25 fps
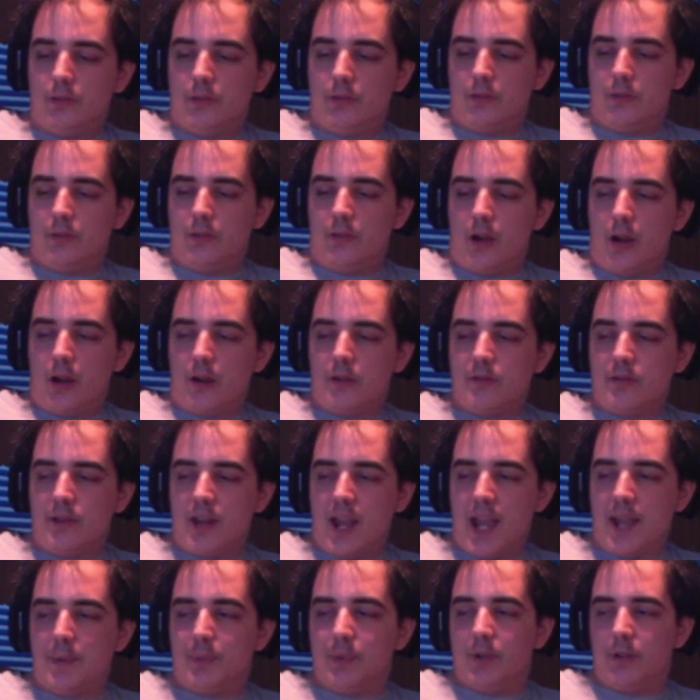Our
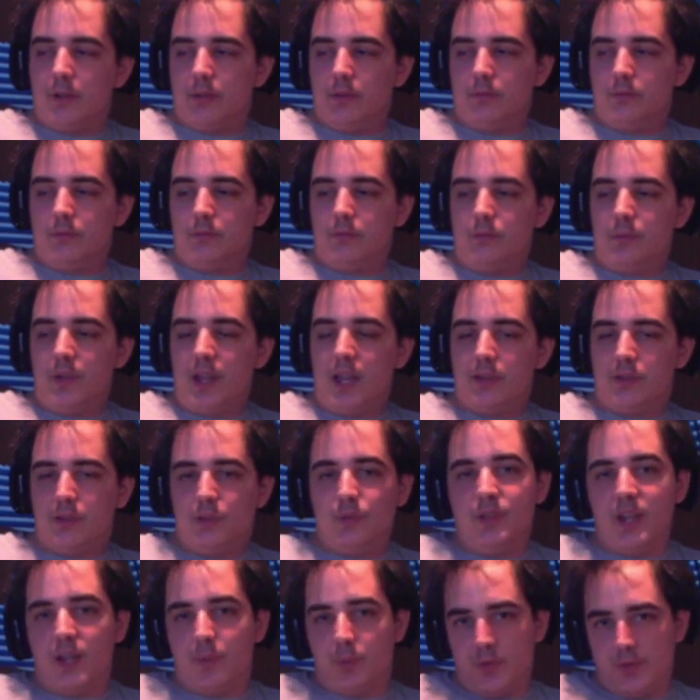neighbor, we had two
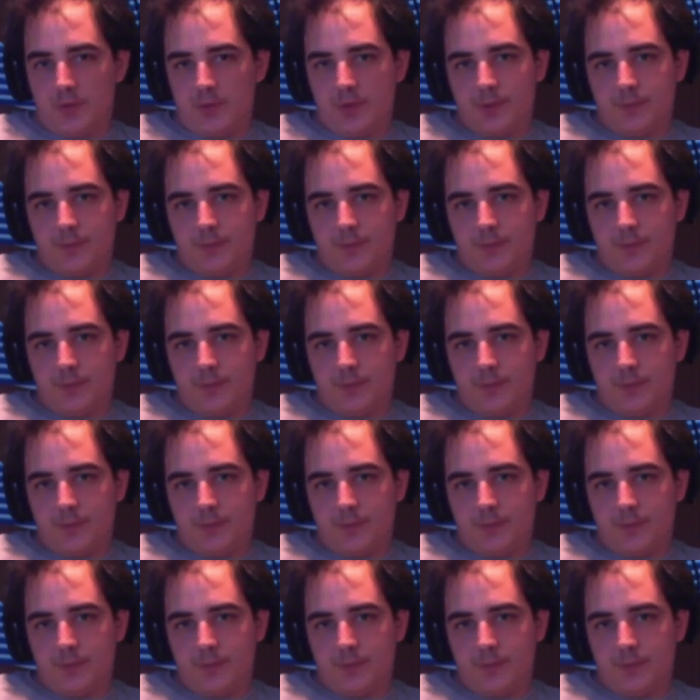neighbors.